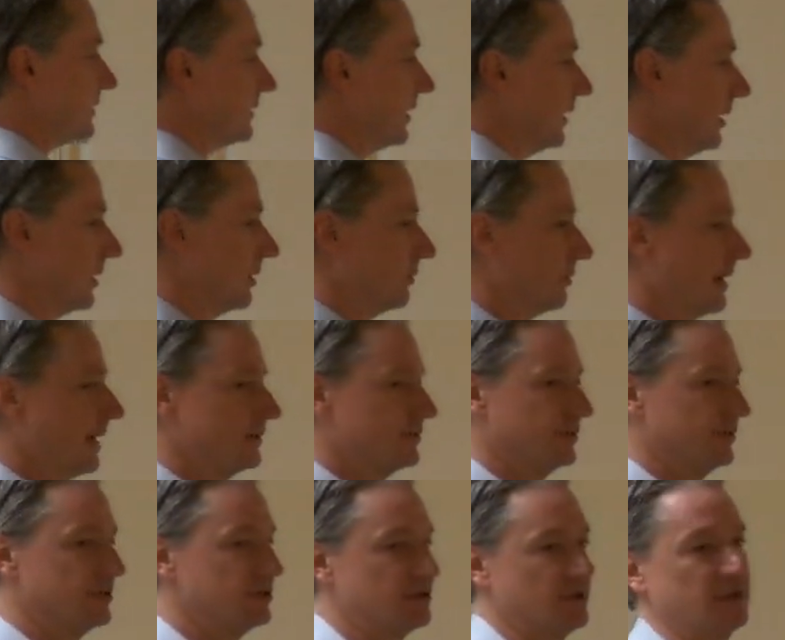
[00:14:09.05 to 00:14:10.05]
it
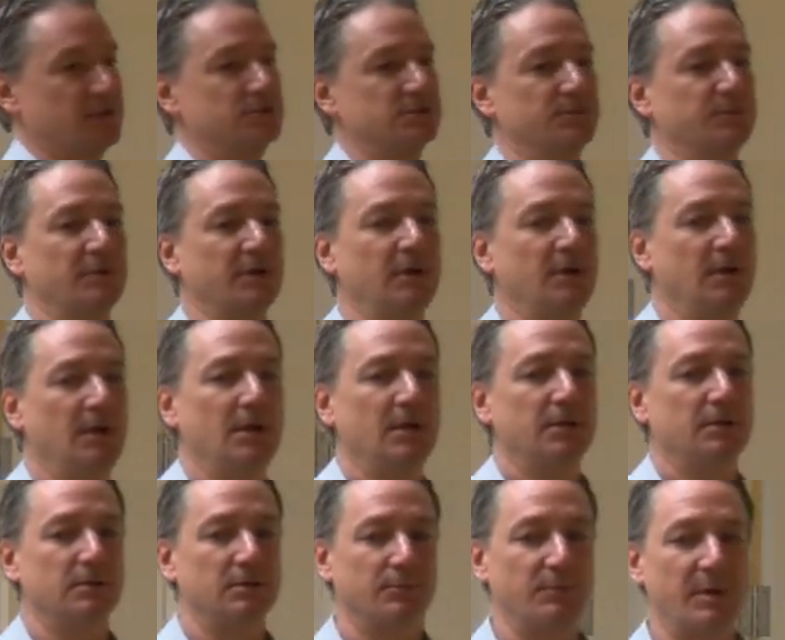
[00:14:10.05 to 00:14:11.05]
gradually changing, but
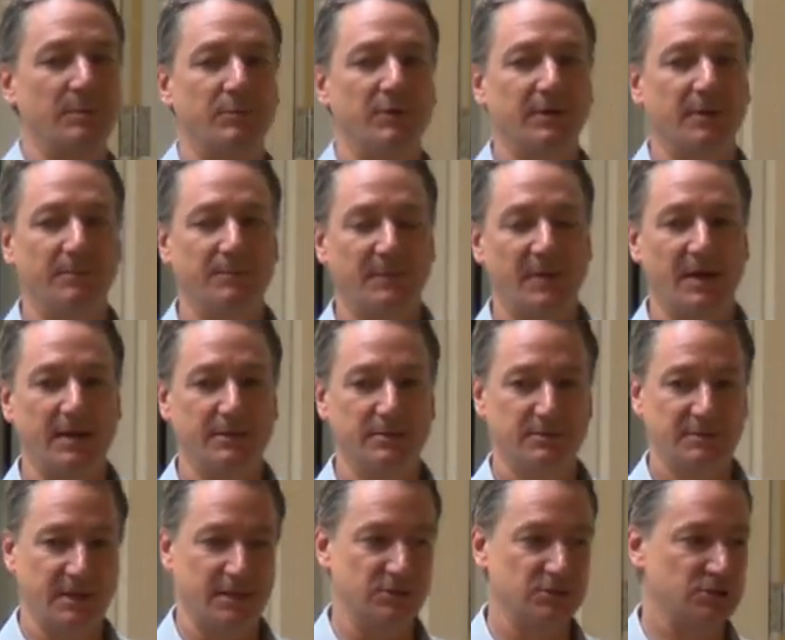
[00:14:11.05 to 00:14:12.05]
you know, men put up
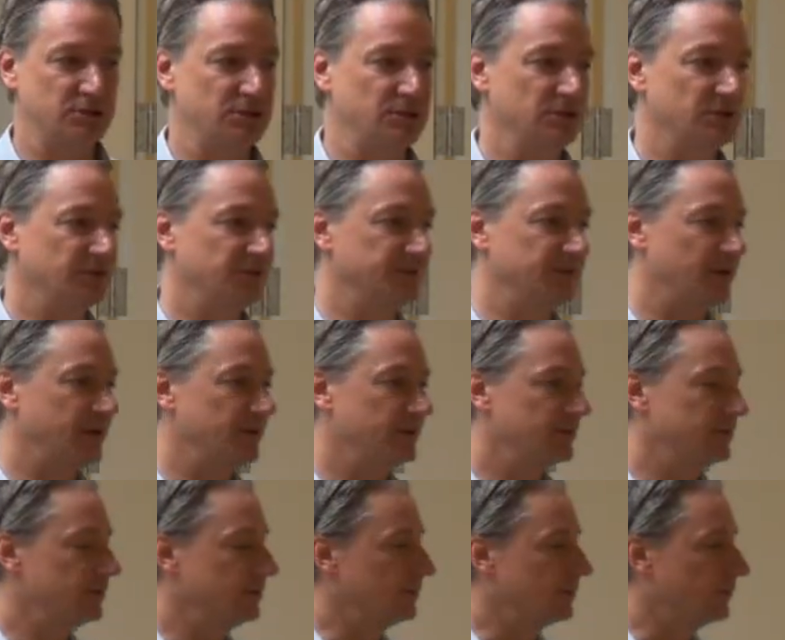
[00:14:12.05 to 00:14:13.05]
that, that shield and that
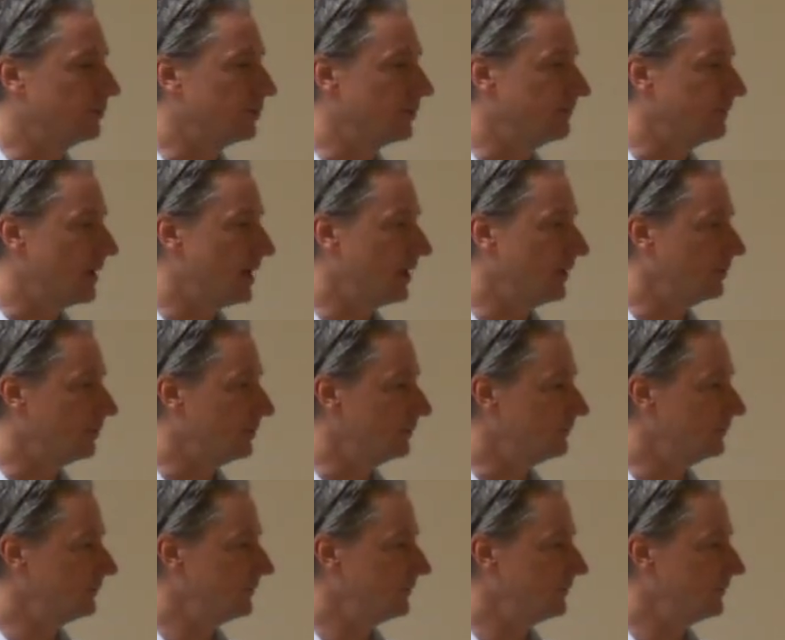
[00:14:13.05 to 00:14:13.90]
kind of bravado